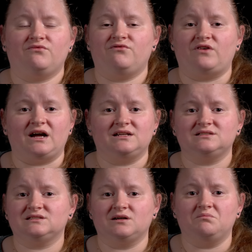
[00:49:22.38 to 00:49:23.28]

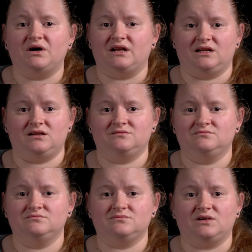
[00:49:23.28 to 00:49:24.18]
Find somebody,
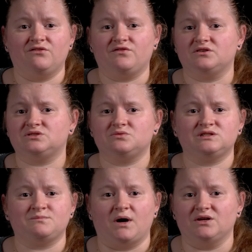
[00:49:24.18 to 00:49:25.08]
a first
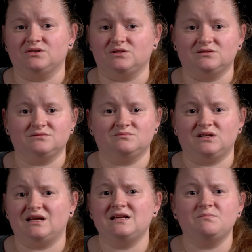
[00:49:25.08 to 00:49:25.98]
responder,
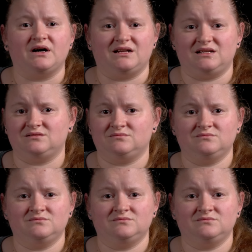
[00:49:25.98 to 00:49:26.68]
anybody,